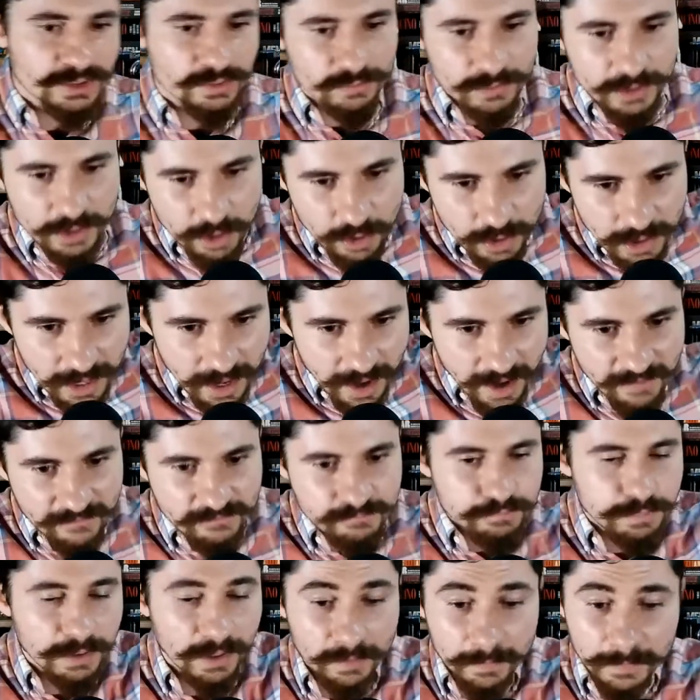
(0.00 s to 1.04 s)
and we're gonna
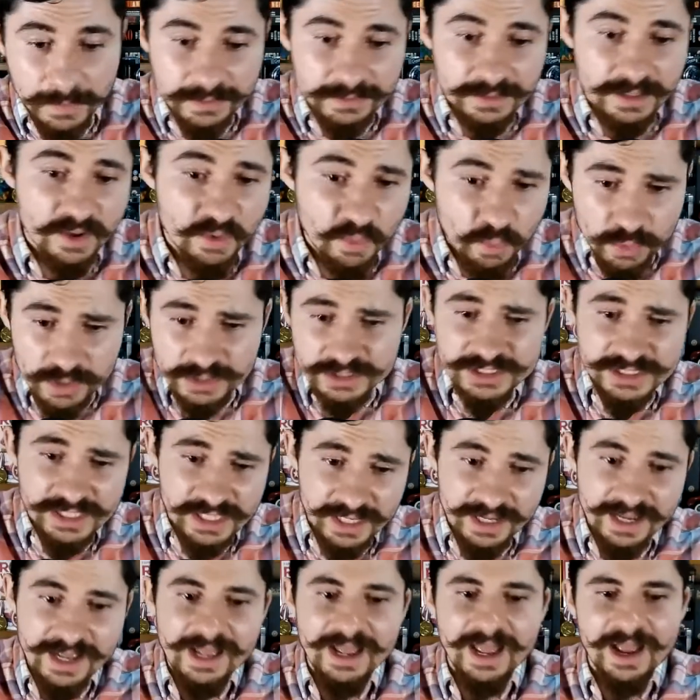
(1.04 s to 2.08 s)
have bourbon and
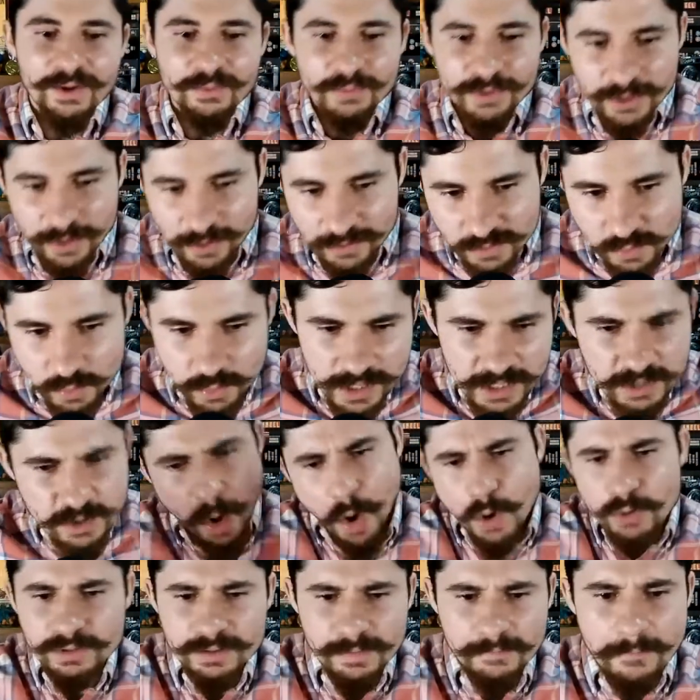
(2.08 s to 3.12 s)
whiskey, and we're gonna win
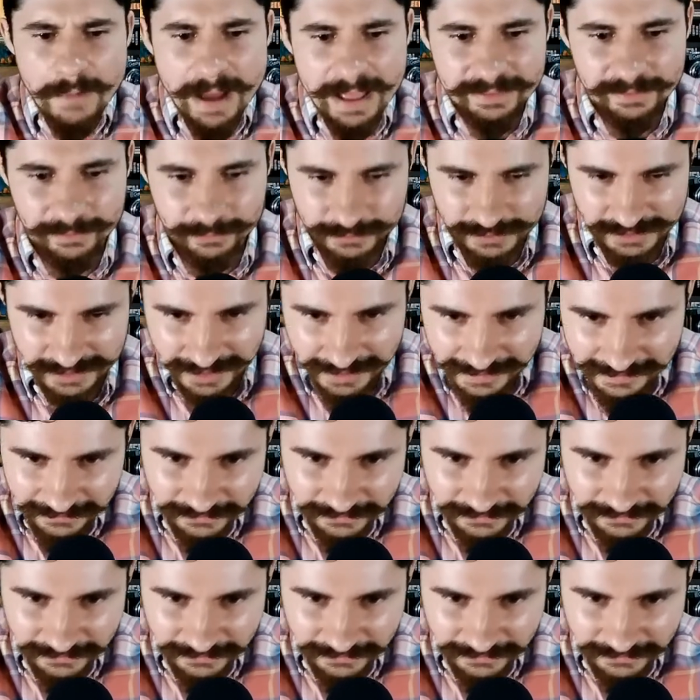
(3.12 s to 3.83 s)
all the medals.